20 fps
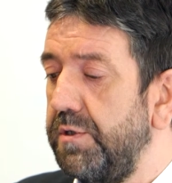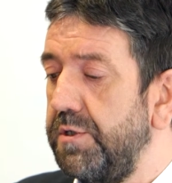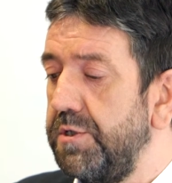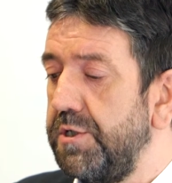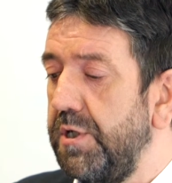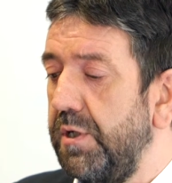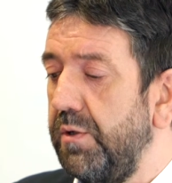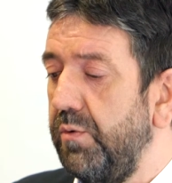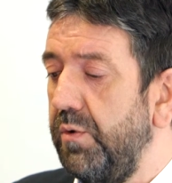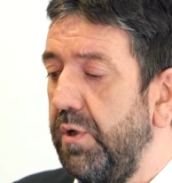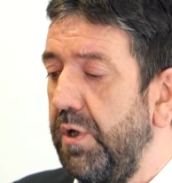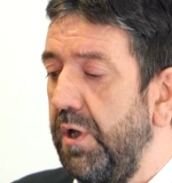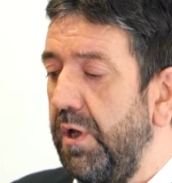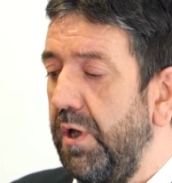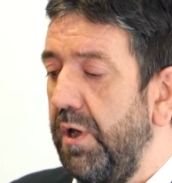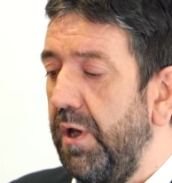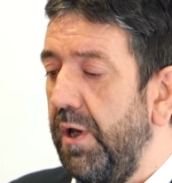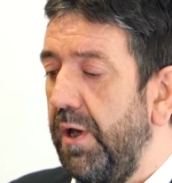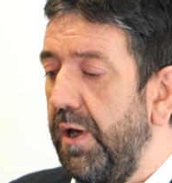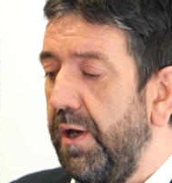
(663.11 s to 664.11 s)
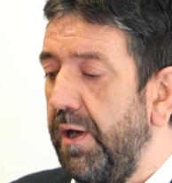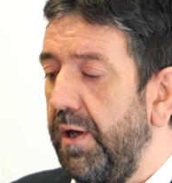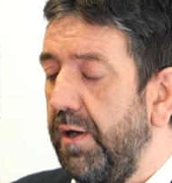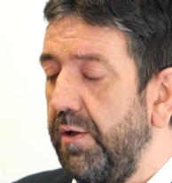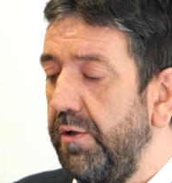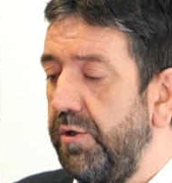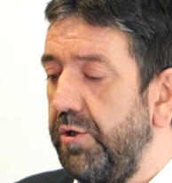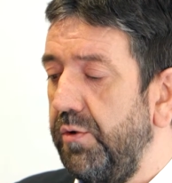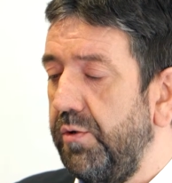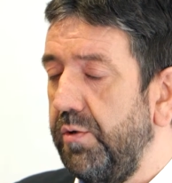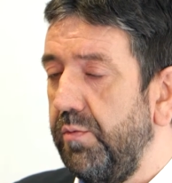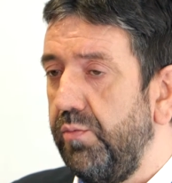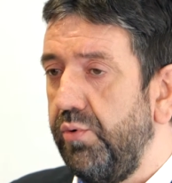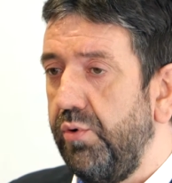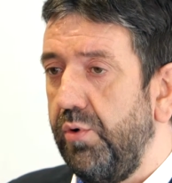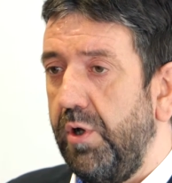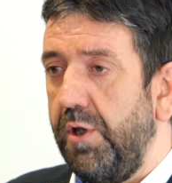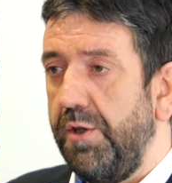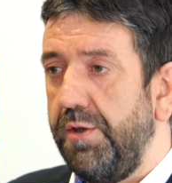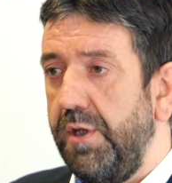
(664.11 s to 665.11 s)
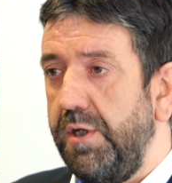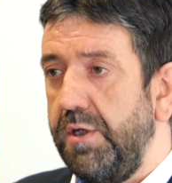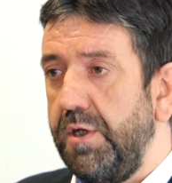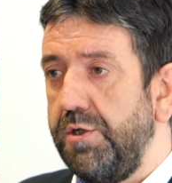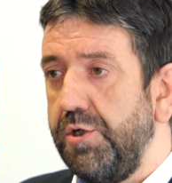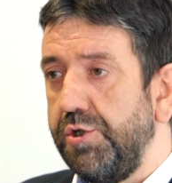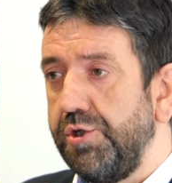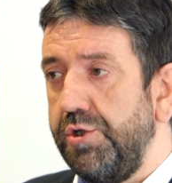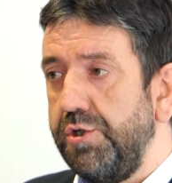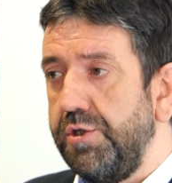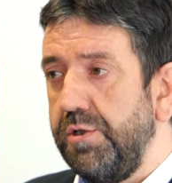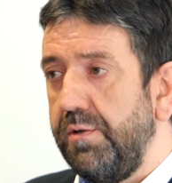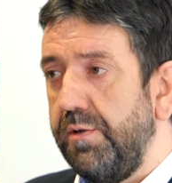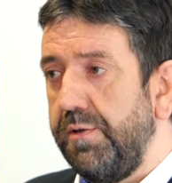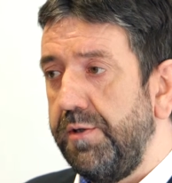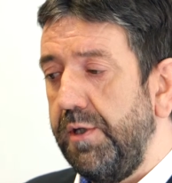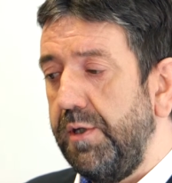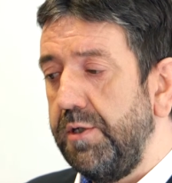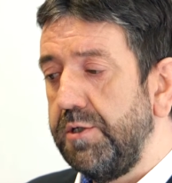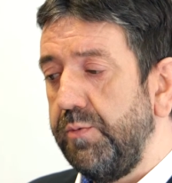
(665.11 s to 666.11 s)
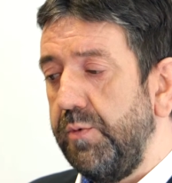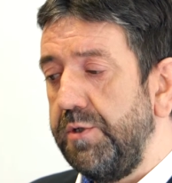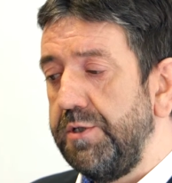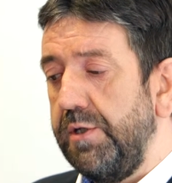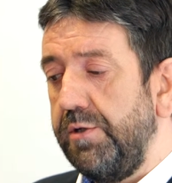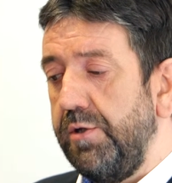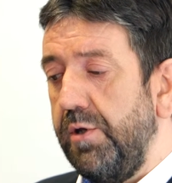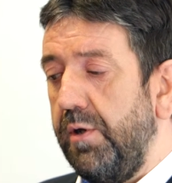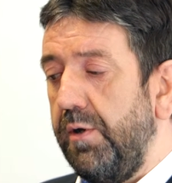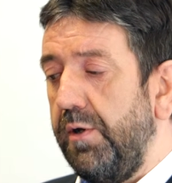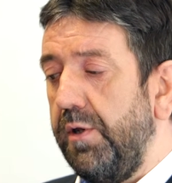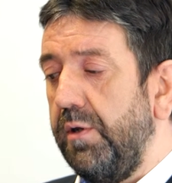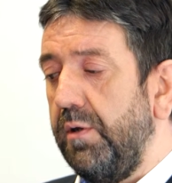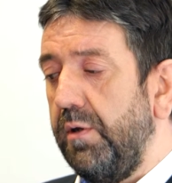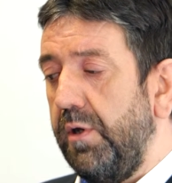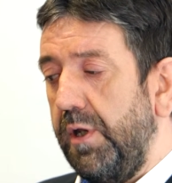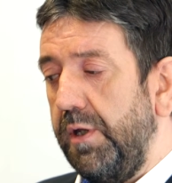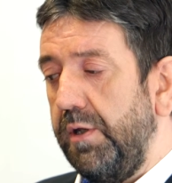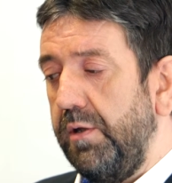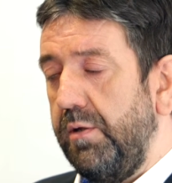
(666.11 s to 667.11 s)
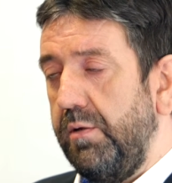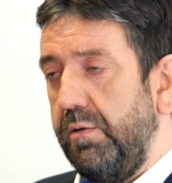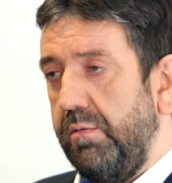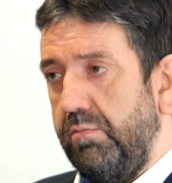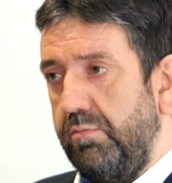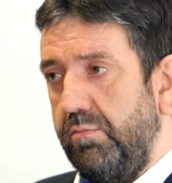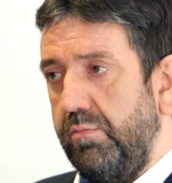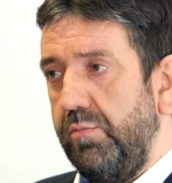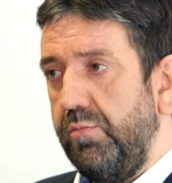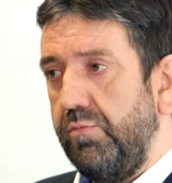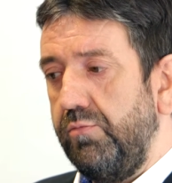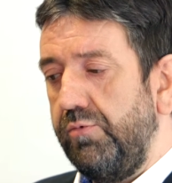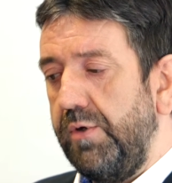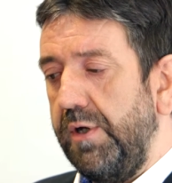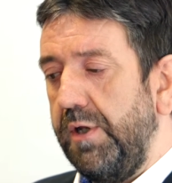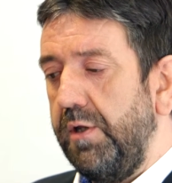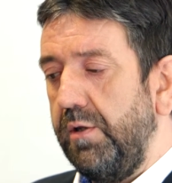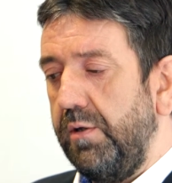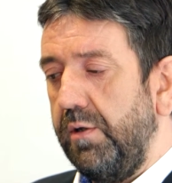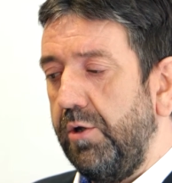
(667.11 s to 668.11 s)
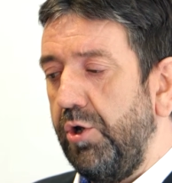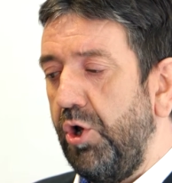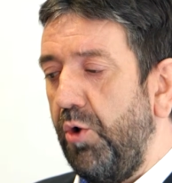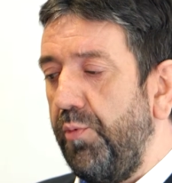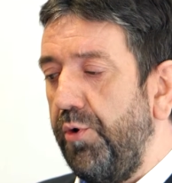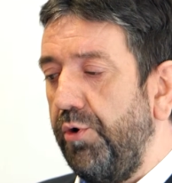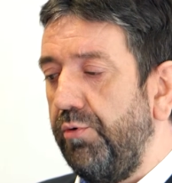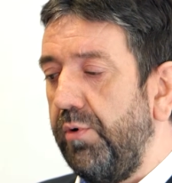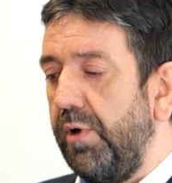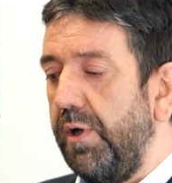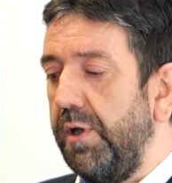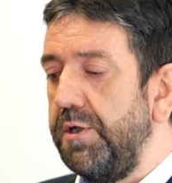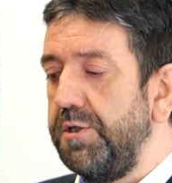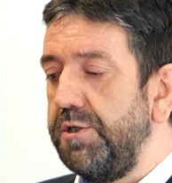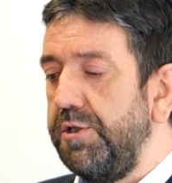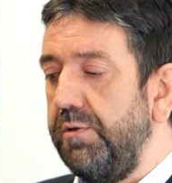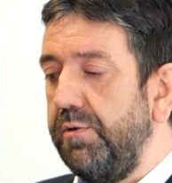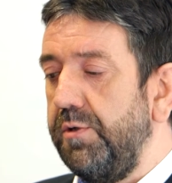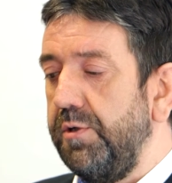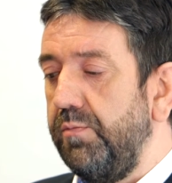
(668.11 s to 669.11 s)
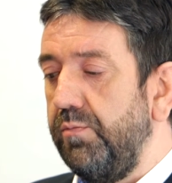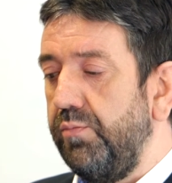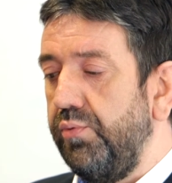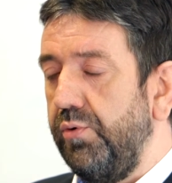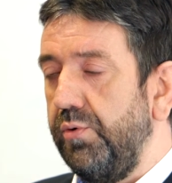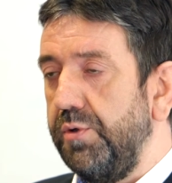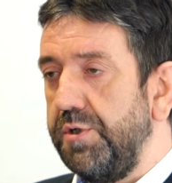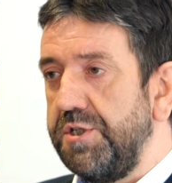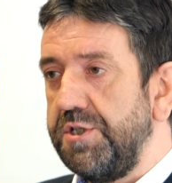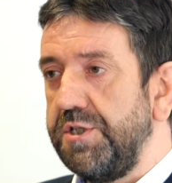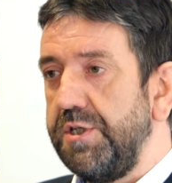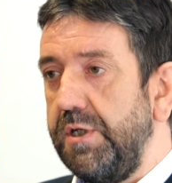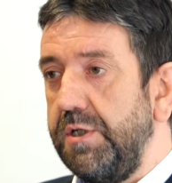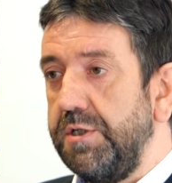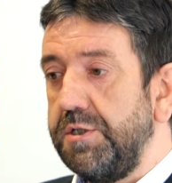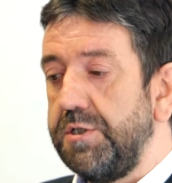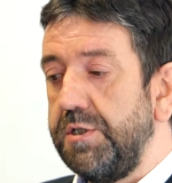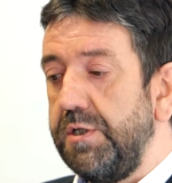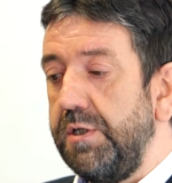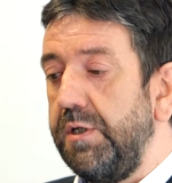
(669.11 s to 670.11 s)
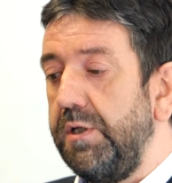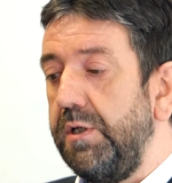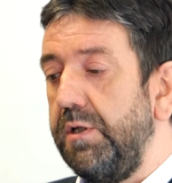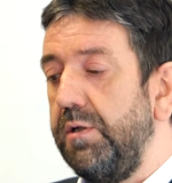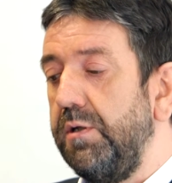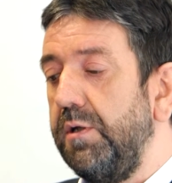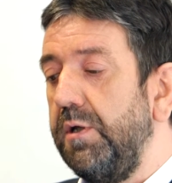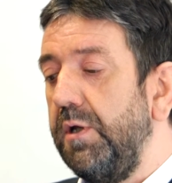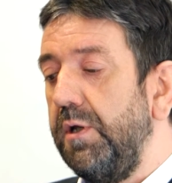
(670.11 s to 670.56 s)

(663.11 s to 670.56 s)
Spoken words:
So you can put on, in addition to the things that we said earlier, like regular copyright, you can put CC